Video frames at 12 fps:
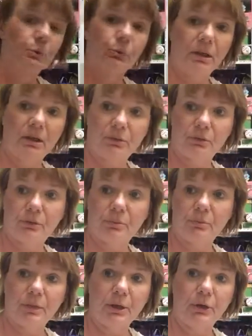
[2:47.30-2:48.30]
wreaths
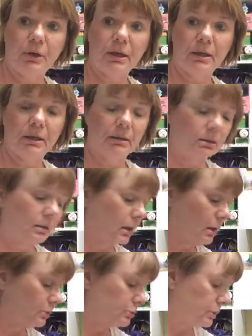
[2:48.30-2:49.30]
that you can get at the
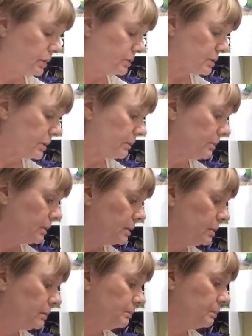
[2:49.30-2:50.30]
Dollar Tree or
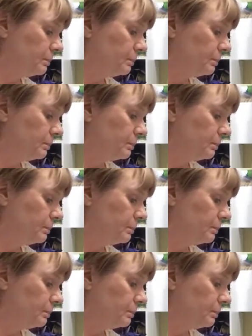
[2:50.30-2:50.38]
something.